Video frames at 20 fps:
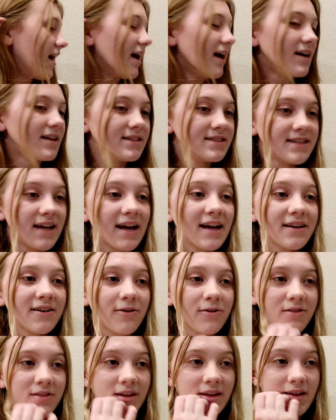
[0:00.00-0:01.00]
and
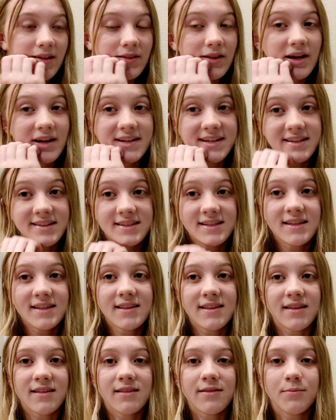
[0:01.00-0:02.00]
diagnosing a lot of
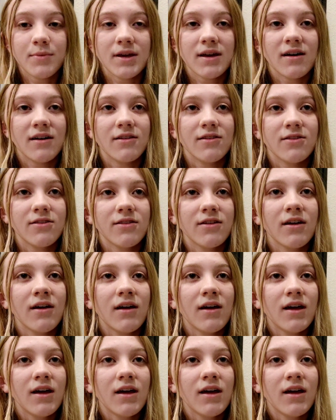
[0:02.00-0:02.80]
diseases, because